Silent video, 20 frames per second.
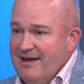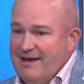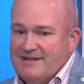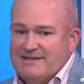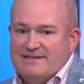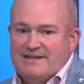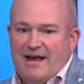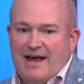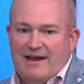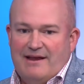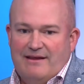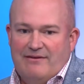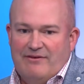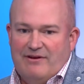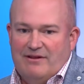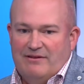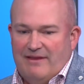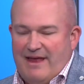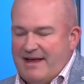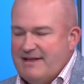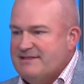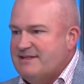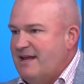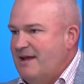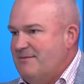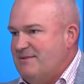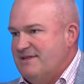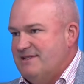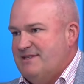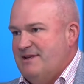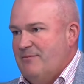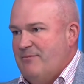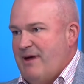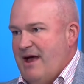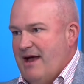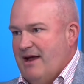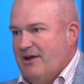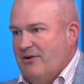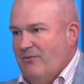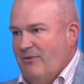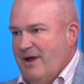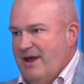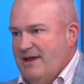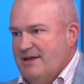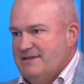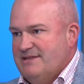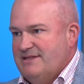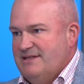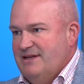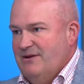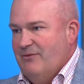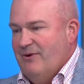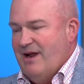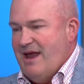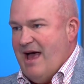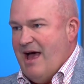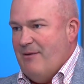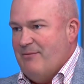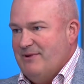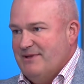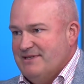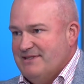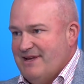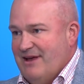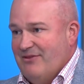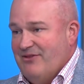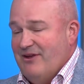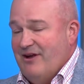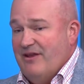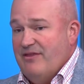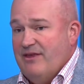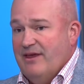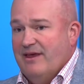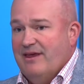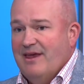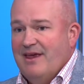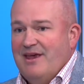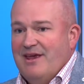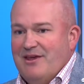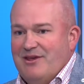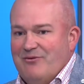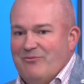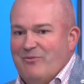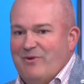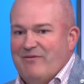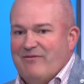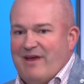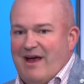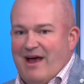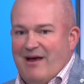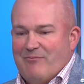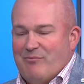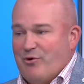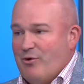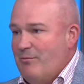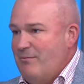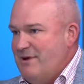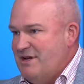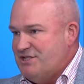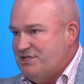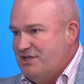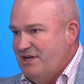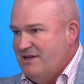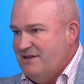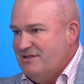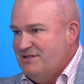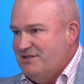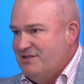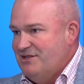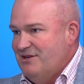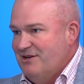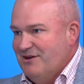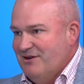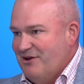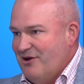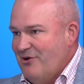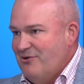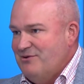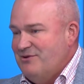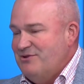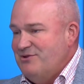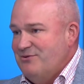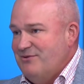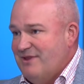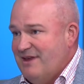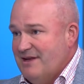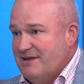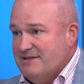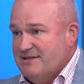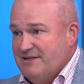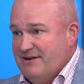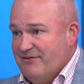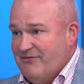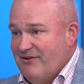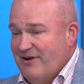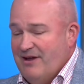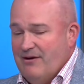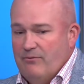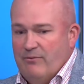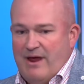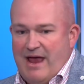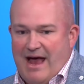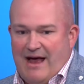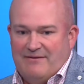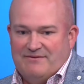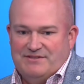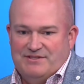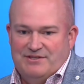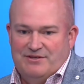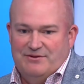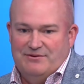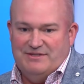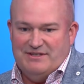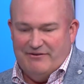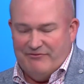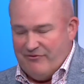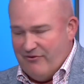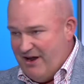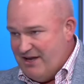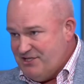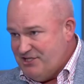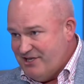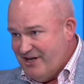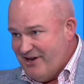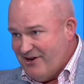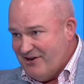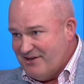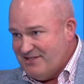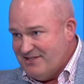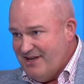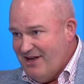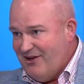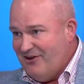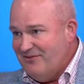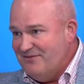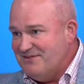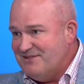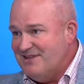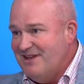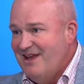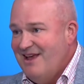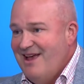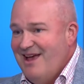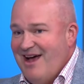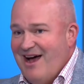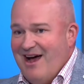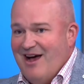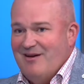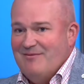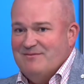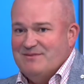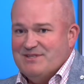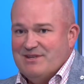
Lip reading: It's not even a landscape to sit back and wait and see what happens out there. I think we've got permission to go do things different. We have to differentiate ourselves. Mm-hmm.